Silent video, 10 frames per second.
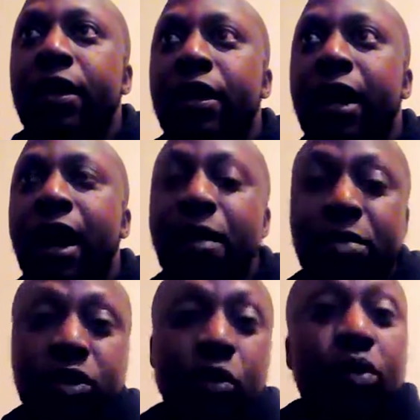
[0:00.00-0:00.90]
they can't
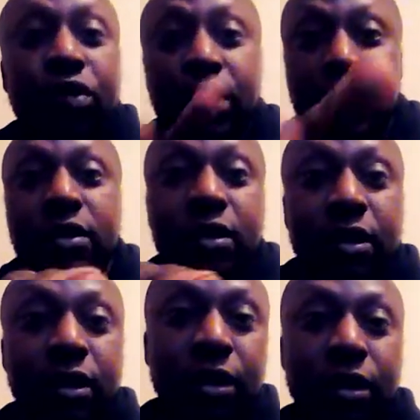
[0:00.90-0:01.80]
be using
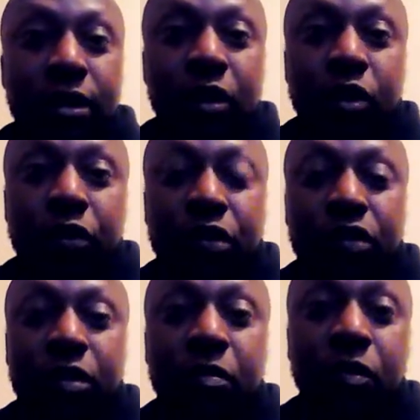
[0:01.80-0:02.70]
the whole
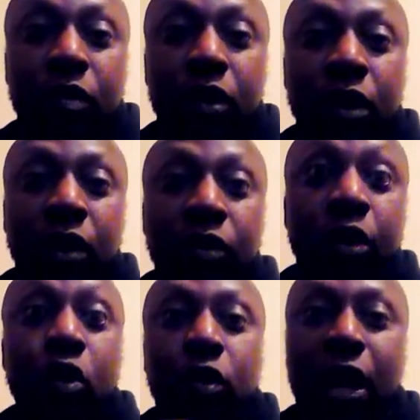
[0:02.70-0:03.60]
system or the
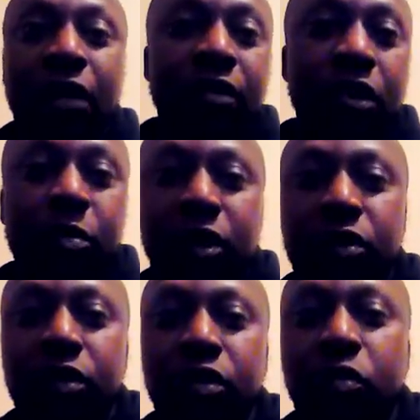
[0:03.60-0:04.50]
whole gangster
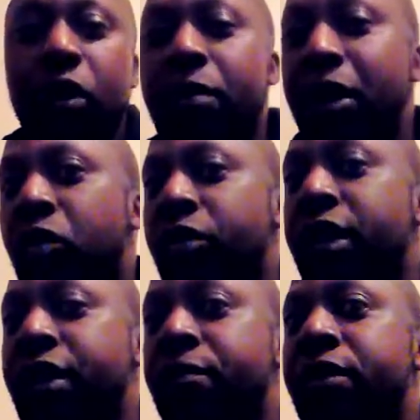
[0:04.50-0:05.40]
community on you. What about all the
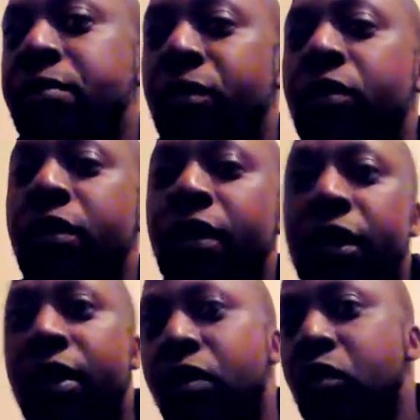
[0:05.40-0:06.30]
other people
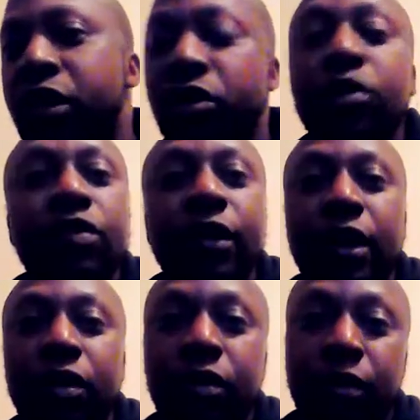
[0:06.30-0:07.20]
who they're using
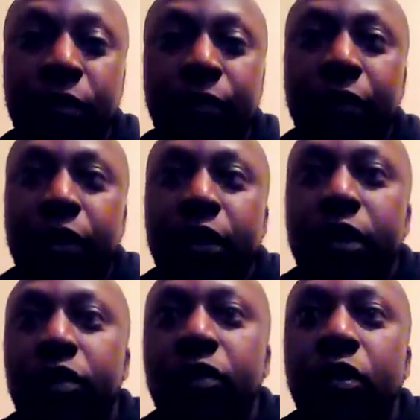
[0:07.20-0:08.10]
it on?
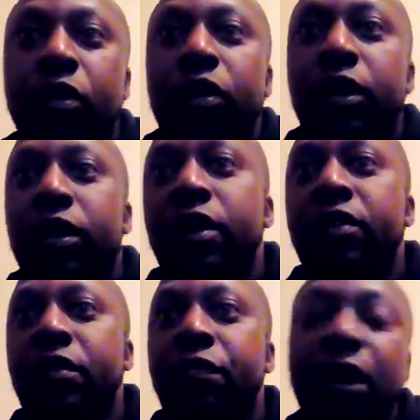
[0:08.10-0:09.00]
So
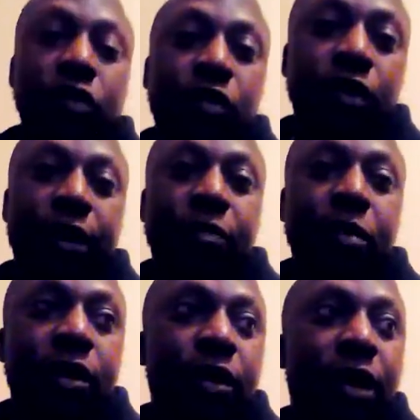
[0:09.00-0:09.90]
it's a faction that's
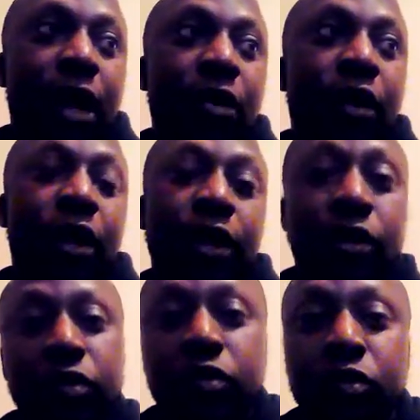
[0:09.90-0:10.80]
been
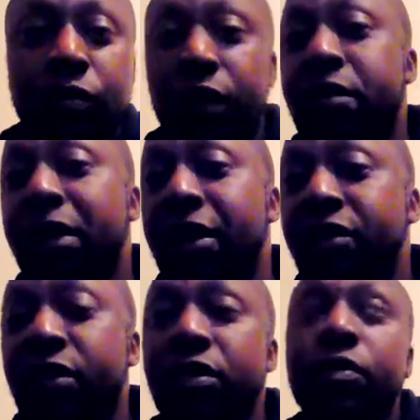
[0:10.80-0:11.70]
allocated to
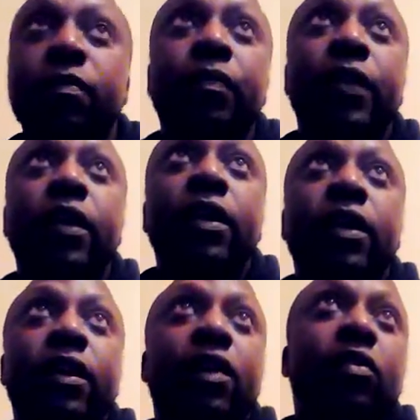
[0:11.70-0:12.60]
victimizing you.
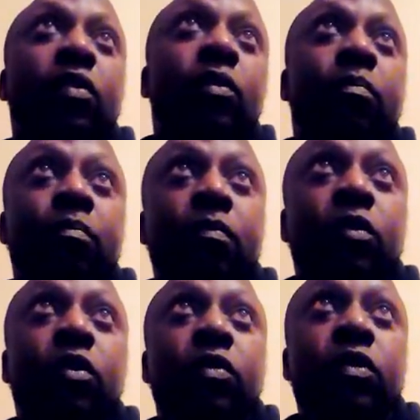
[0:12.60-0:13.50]
Yeah, so
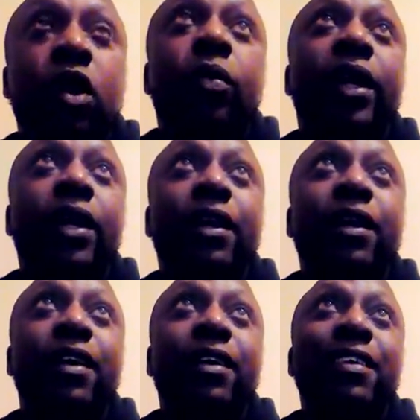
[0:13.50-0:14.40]
knowing
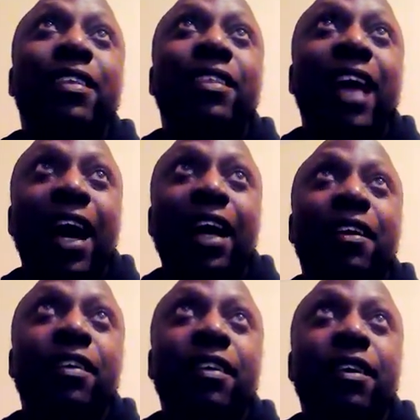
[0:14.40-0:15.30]
that,
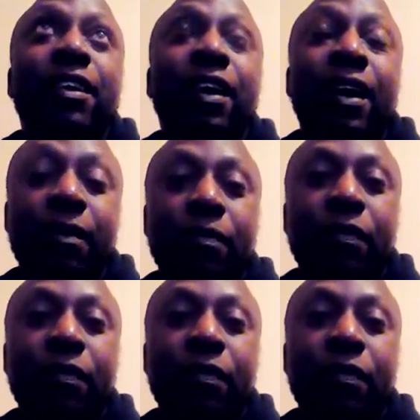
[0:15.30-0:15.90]
yeah,